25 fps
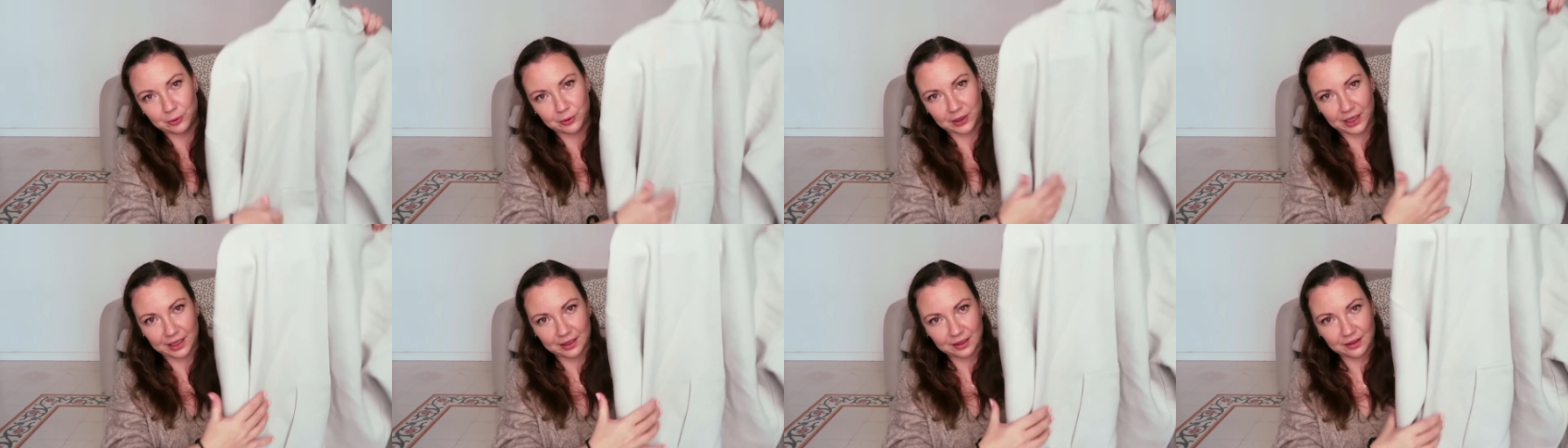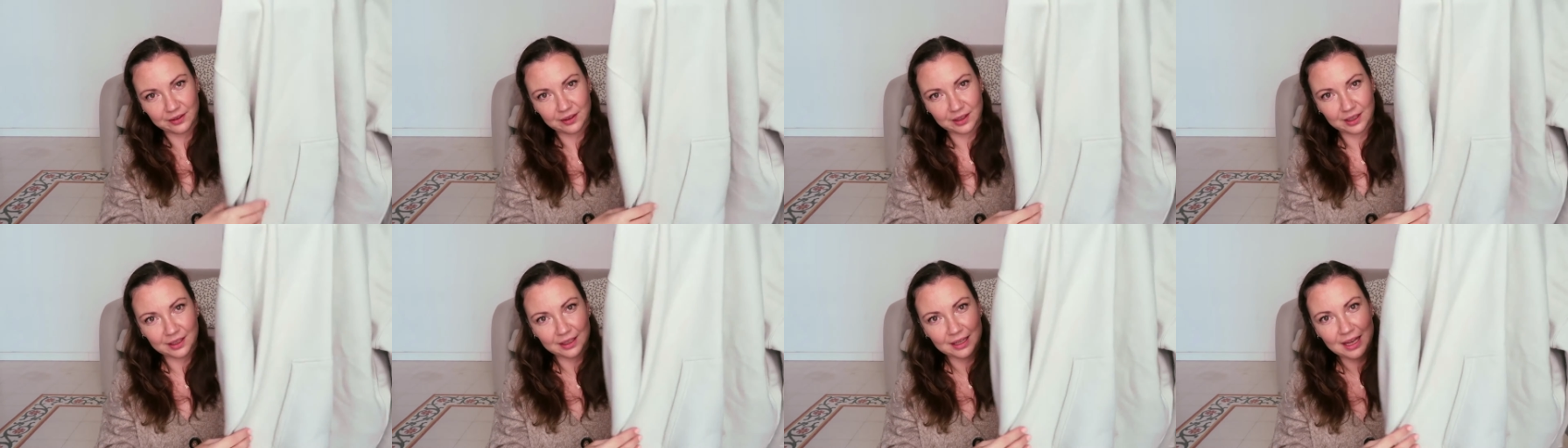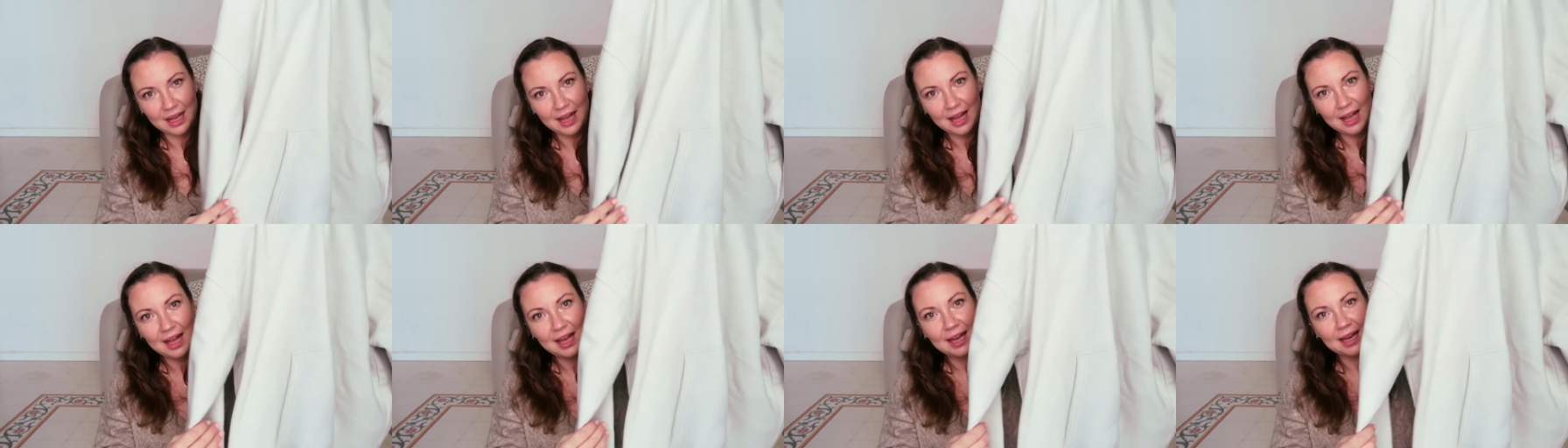or anything.
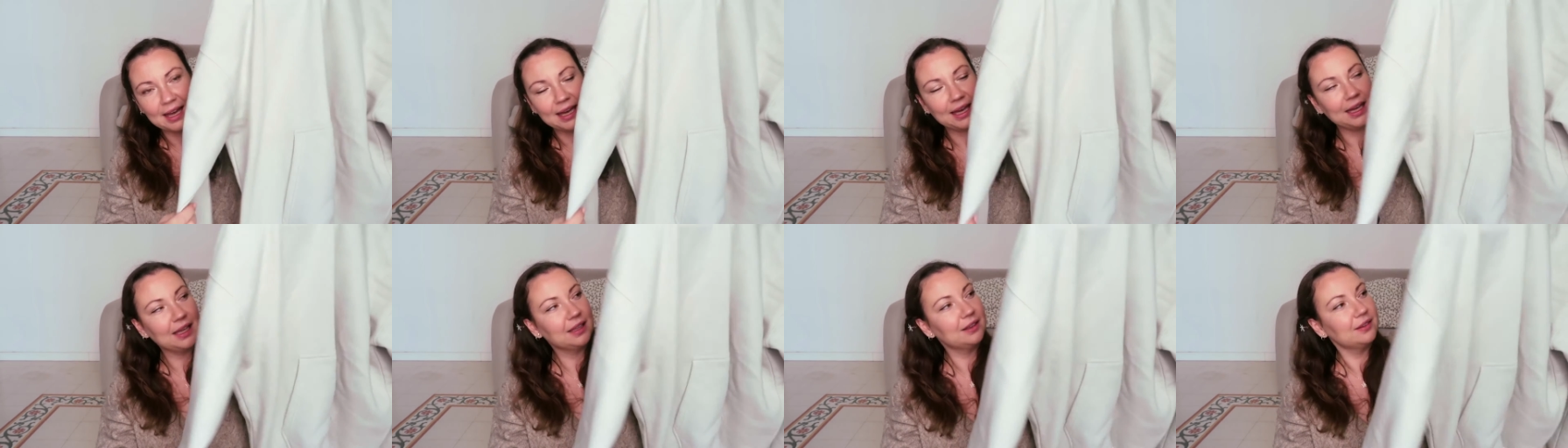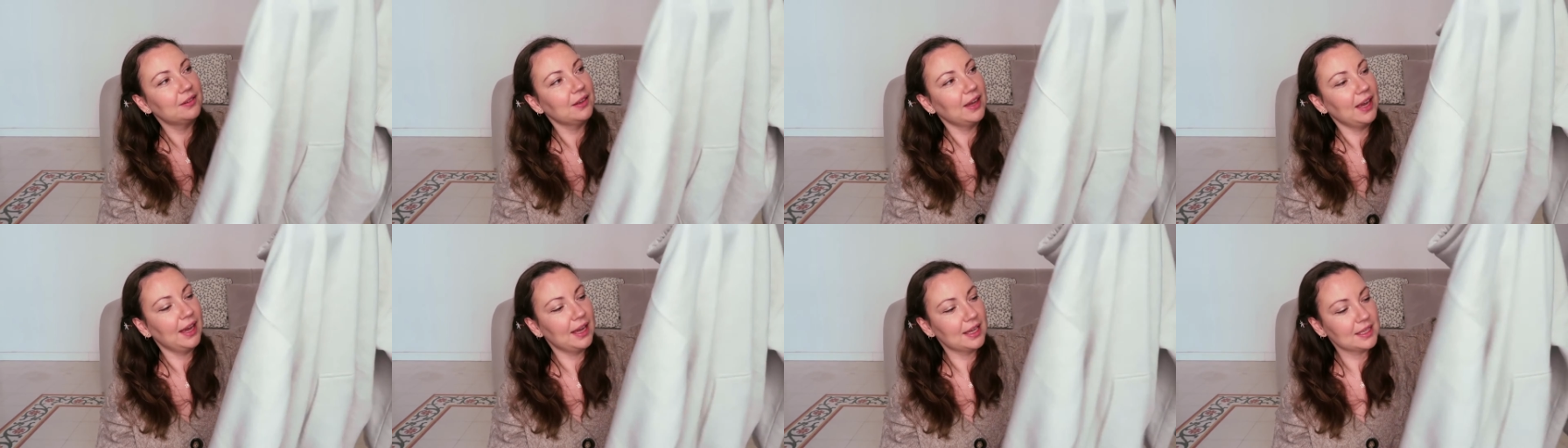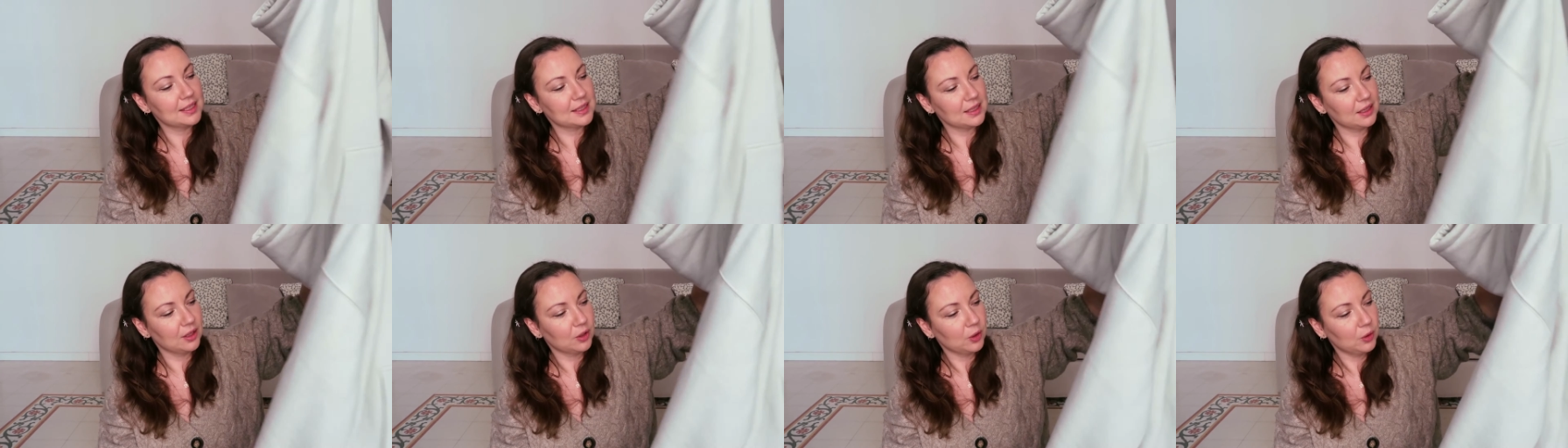It
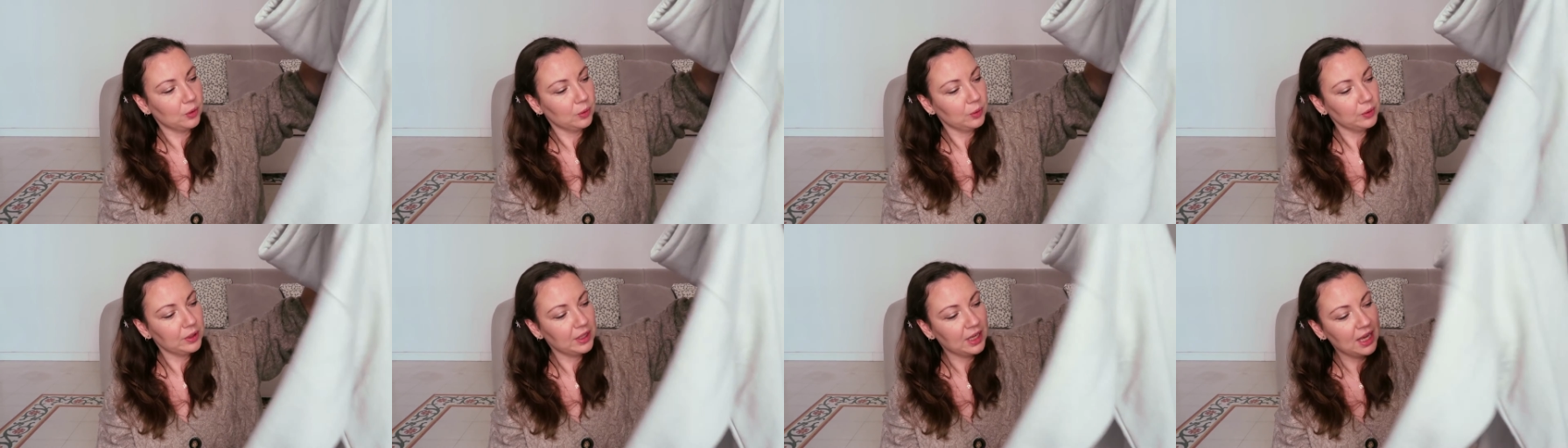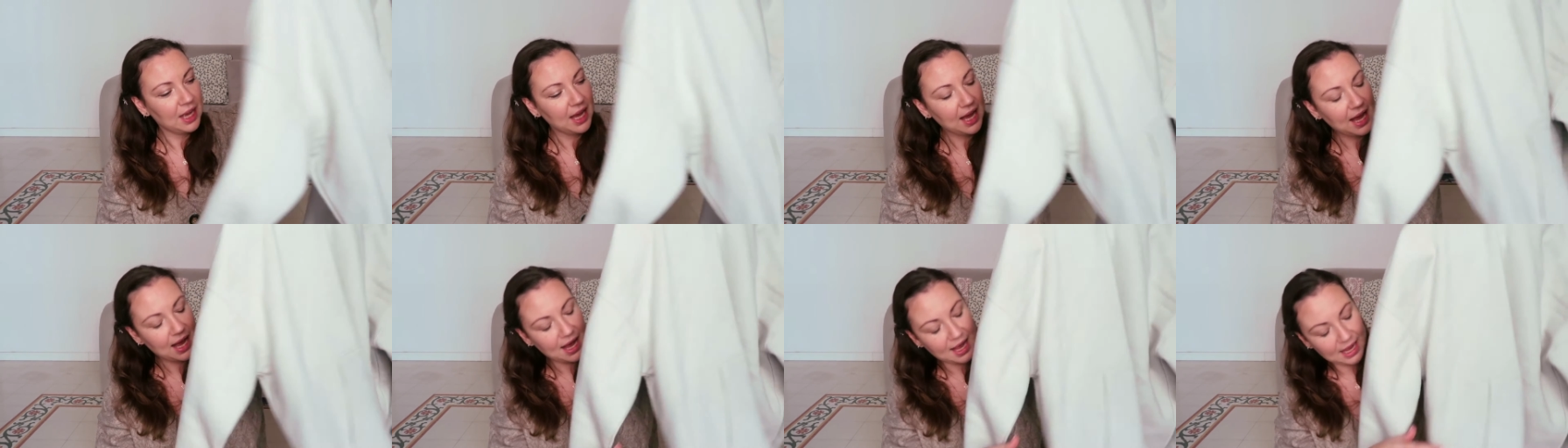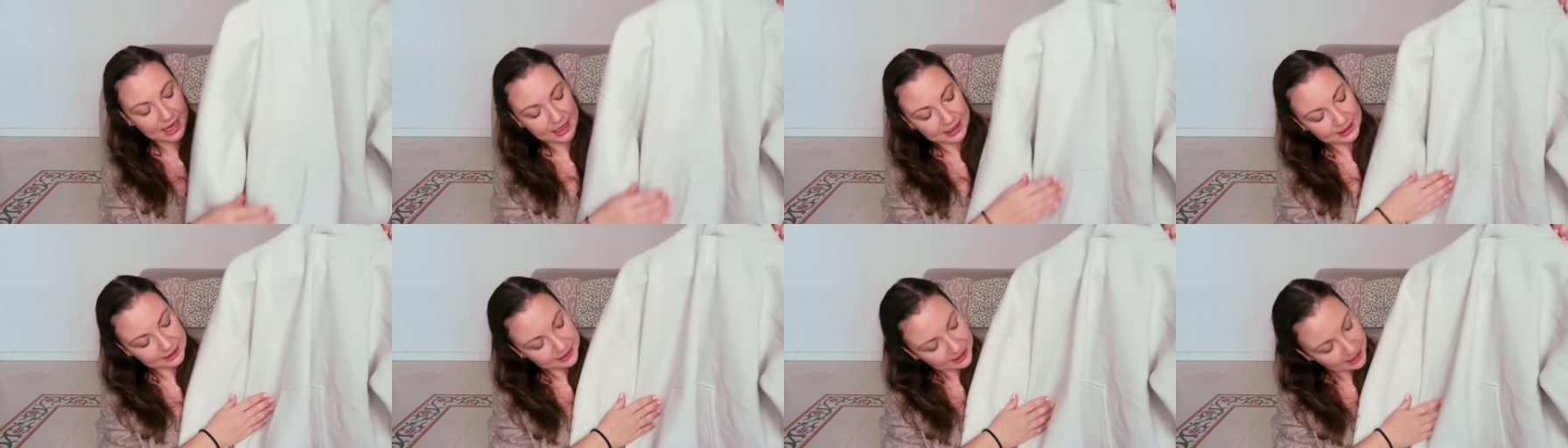has a hood
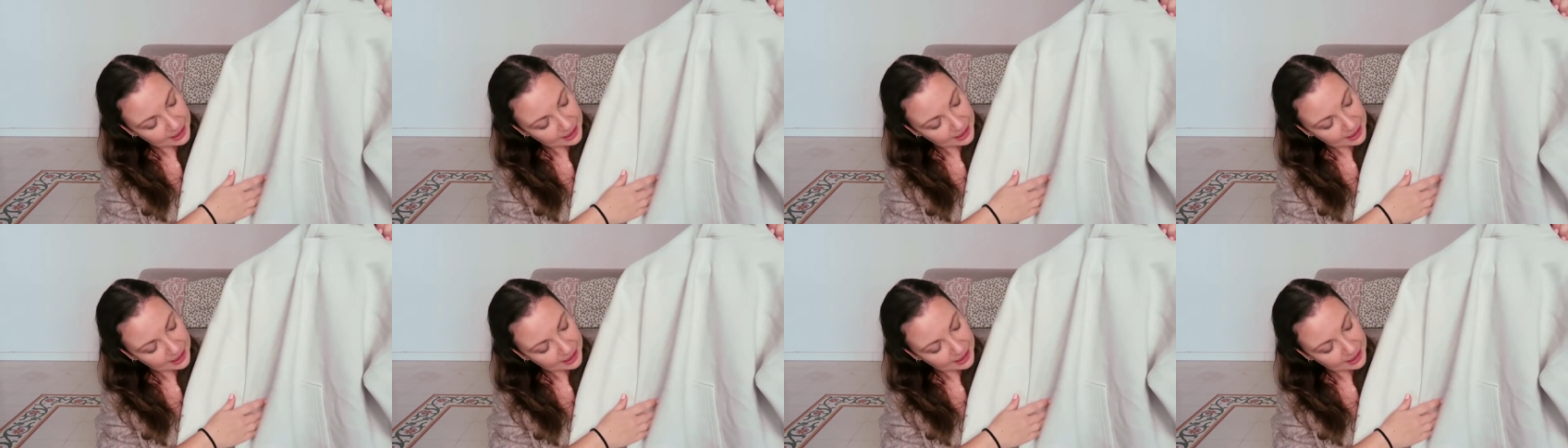and